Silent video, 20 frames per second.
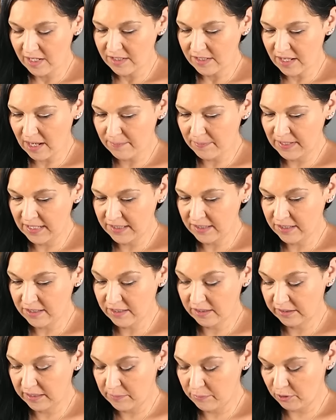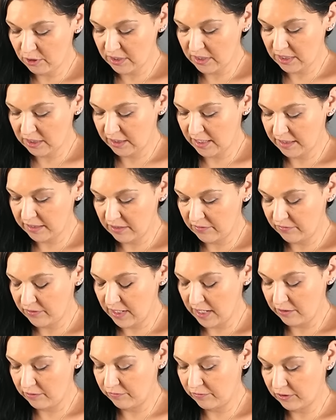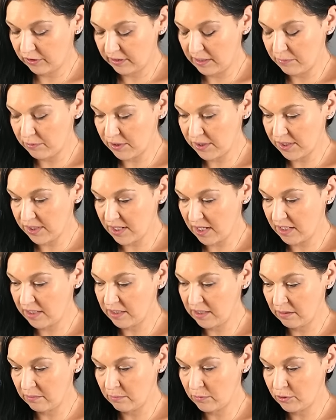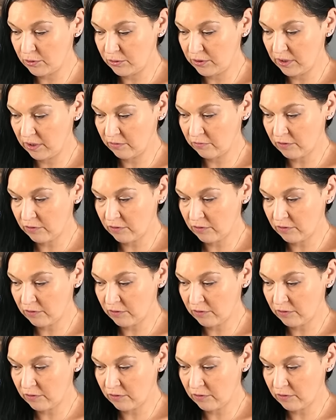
Tapping into the Libra collective now for Libra Sun, Moon,